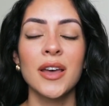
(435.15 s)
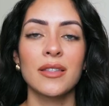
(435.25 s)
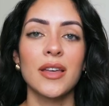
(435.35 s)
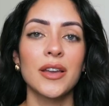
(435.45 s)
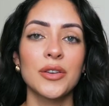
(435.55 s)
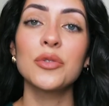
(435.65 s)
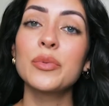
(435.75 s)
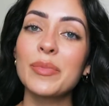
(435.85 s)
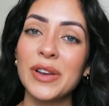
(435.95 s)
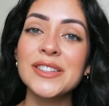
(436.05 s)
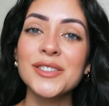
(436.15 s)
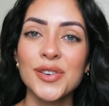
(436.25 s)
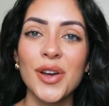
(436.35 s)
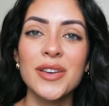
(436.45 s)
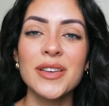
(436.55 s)
then you'll be pleased to
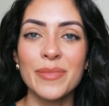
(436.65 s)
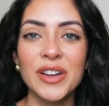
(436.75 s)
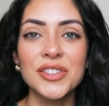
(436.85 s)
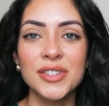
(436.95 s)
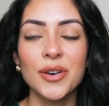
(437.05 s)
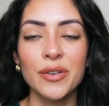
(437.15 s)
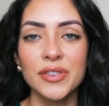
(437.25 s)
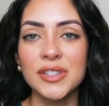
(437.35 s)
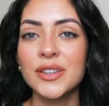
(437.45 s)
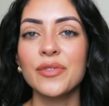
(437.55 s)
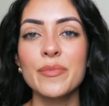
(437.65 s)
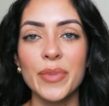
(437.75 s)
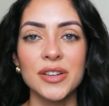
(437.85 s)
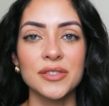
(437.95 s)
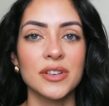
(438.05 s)
know that Manchester offers different
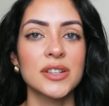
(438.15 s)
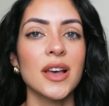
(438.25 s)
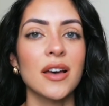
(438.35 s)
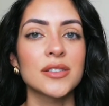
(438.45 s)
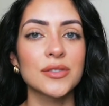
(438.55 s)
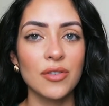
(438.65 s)
bursaries and